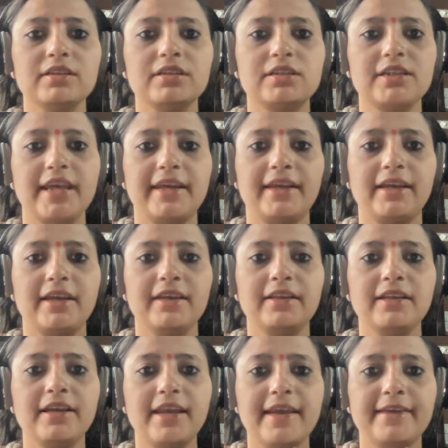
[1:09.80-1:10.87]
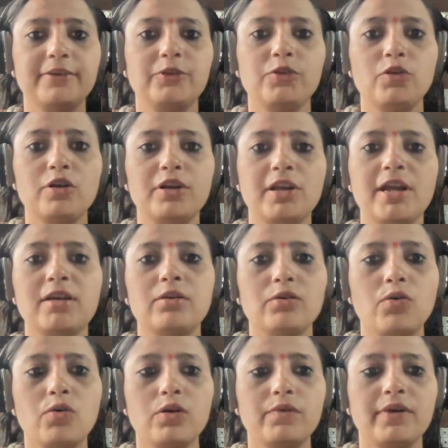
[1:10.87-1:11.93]
checking the SEO, net
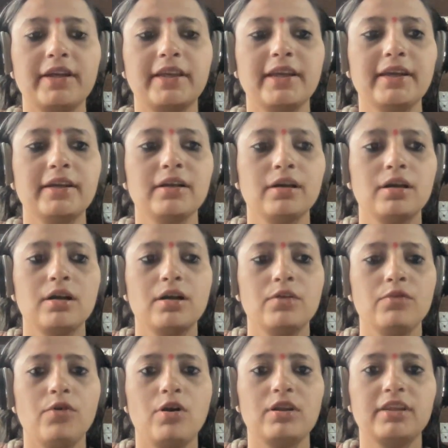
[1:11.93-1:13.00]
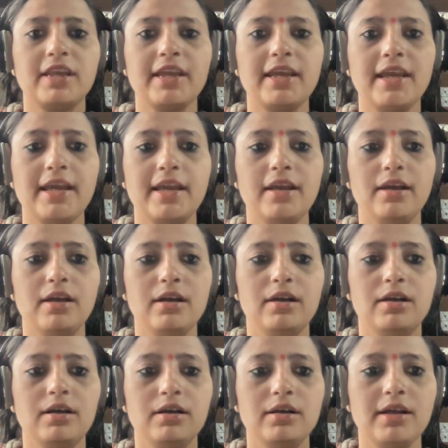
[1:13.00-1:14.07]
not working for the
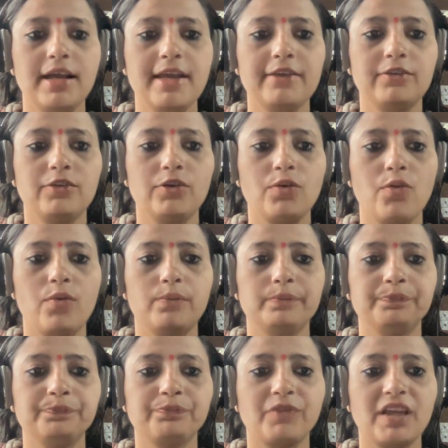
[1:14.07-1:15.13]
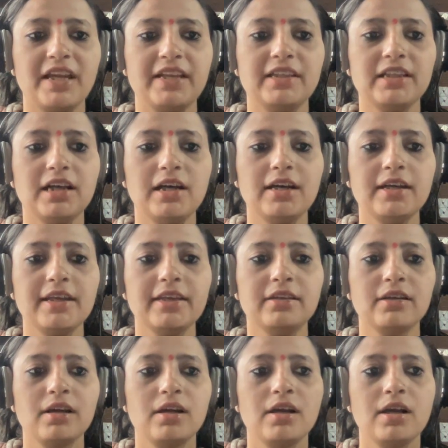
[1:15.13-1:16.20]
SEO. And third is
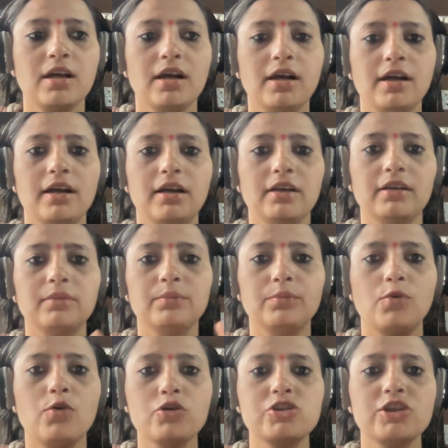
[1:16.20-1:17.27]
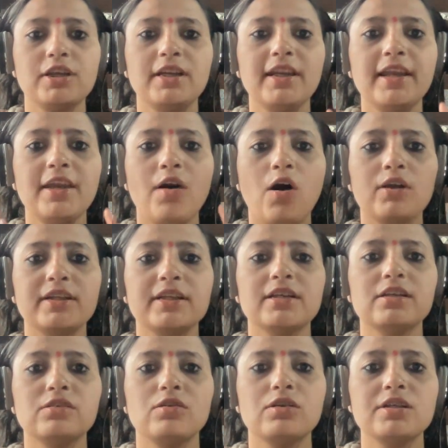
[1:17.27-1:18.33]
mostly
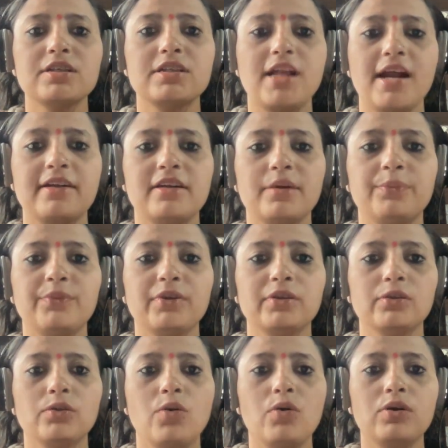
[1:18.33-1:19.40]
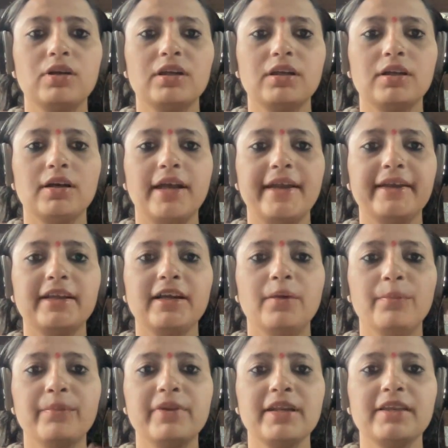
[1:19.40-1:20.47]
owners or startups not and
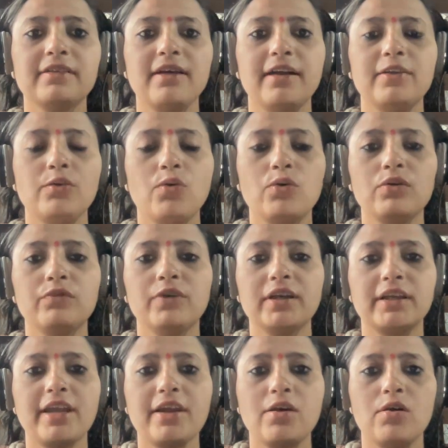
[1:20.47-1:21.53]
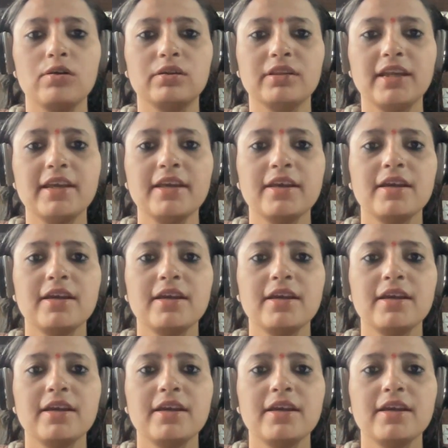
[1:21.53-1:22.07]
companies are not working on the